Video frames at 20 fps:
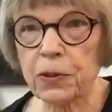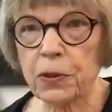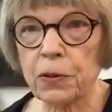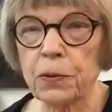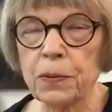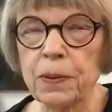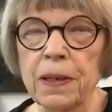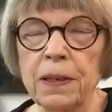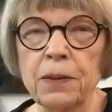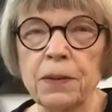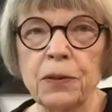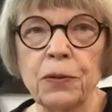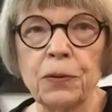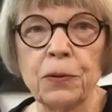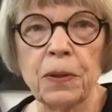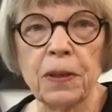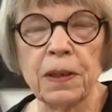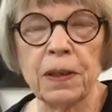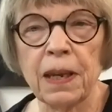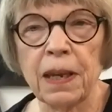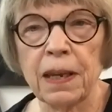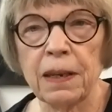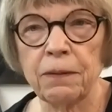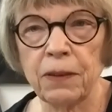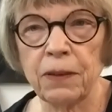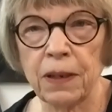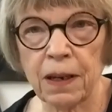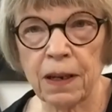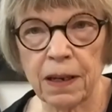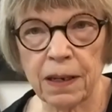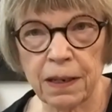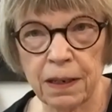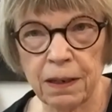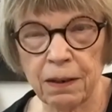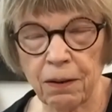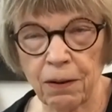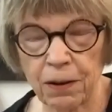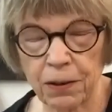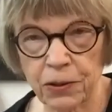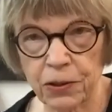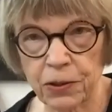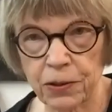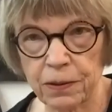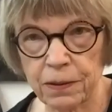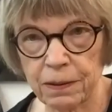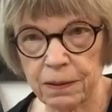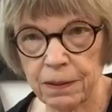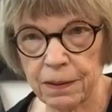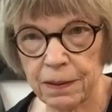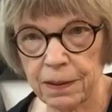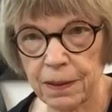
donate to the KVIE auction.